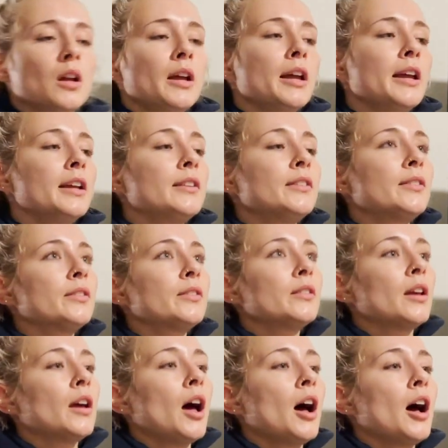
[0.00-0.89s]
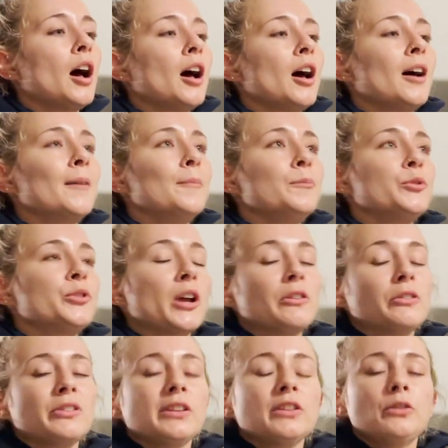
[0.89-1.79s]
It's
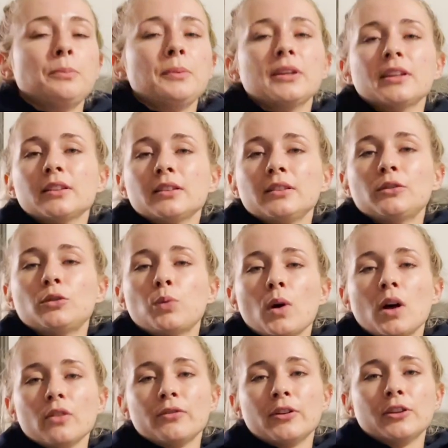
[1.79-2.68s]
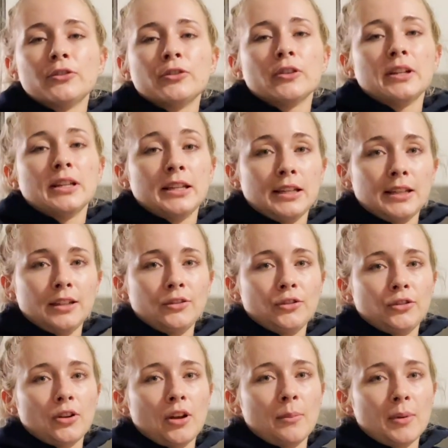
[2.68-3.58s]
generally speaking $1,200
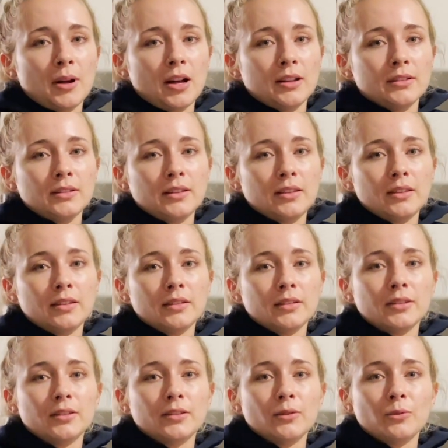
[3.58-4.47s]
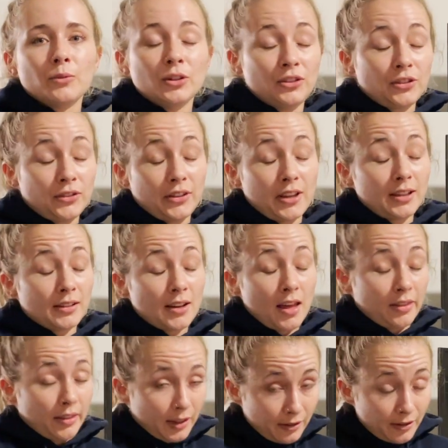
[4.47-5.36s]
each a month, which is like
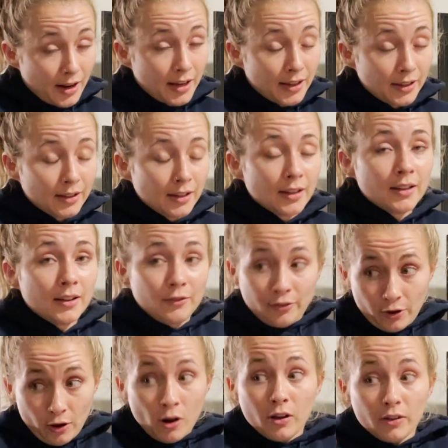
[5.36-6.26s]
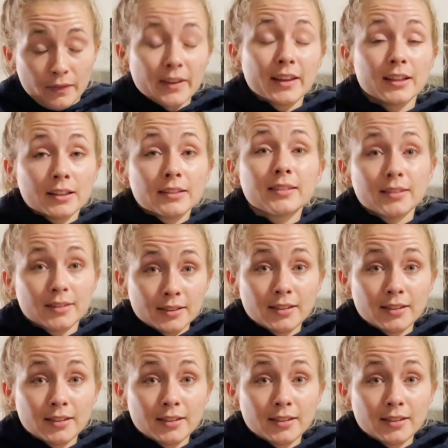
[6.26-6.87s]
nothing, right? For all this.